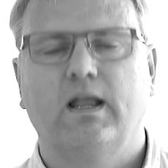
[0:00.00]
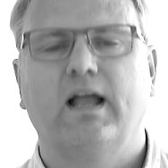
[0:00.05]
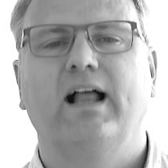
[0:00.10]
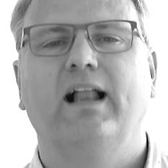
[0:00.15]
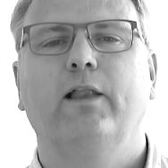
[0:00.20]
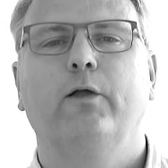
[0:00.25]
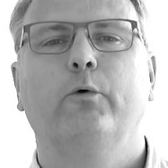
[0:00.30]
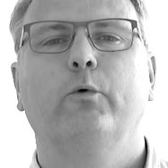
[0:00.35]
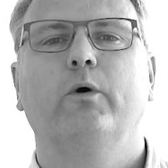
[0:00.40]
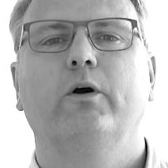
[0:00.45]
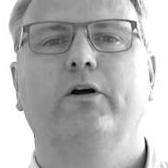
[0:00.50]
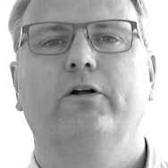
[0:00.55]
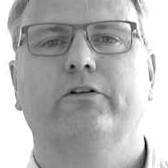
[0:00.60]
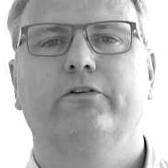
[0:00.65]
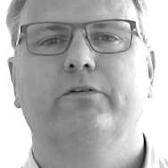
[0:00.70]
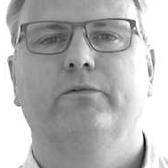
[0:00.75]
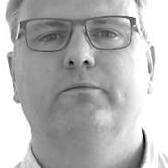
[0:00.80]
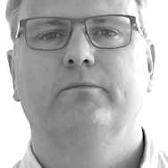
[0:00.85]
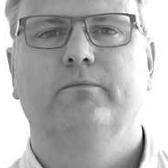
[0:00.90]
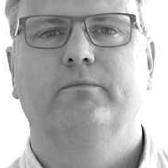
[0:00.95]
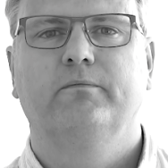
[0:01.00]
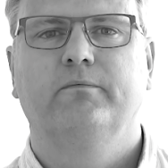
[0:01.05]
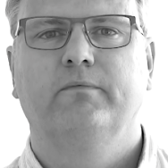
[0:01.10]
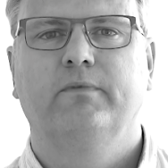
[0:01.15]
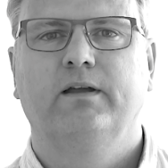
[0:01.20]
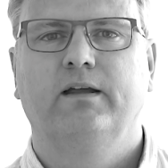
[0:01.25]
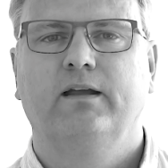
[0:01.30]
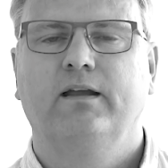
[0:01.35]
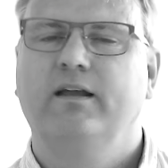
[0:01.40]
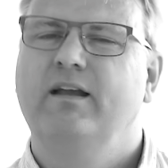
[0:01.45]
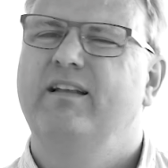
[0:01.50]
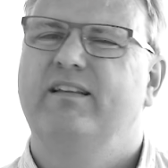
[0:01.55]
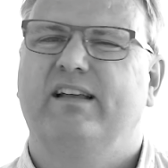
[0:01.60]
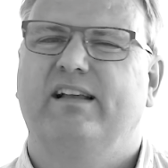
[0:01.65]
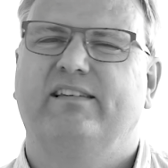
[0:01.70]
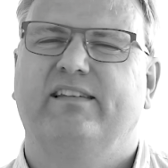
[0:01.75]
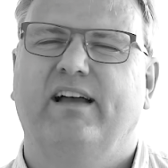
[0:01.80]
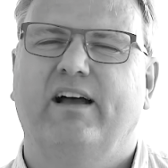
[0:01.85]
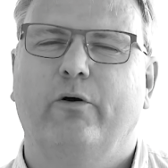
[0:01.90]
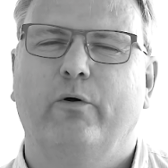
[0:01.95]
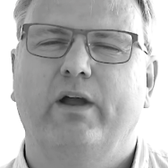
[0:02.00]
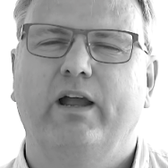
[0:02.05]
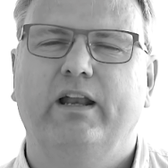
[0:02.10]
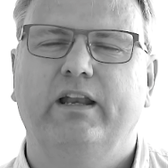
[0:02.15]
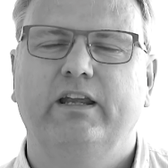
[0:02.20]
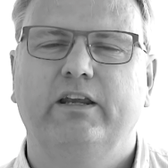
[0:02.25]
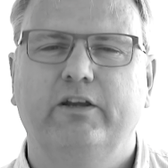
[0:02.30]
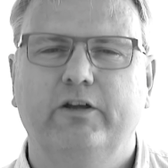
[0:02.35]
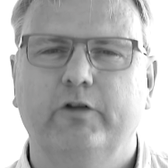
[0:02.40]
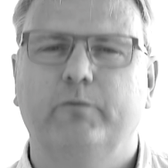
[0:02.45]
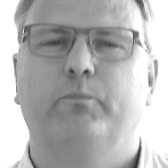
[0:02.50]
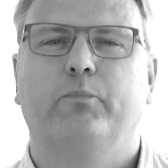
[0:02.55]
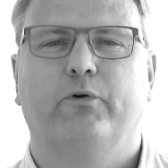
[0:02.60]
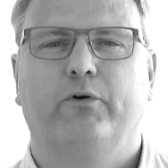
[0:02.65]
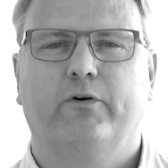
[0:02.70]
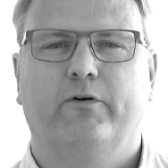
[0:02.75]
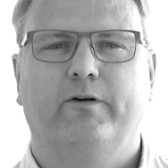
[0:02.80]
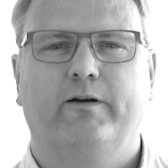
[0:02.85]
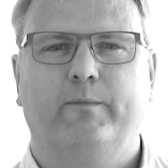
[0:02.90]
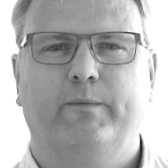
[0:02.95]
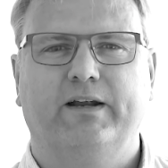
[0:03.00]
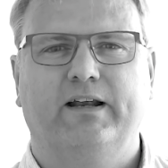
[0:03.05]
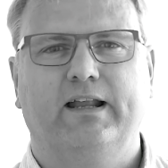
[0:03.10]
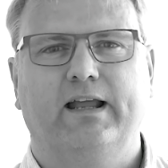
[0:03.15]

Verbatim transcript: Hello world. That's how any good programming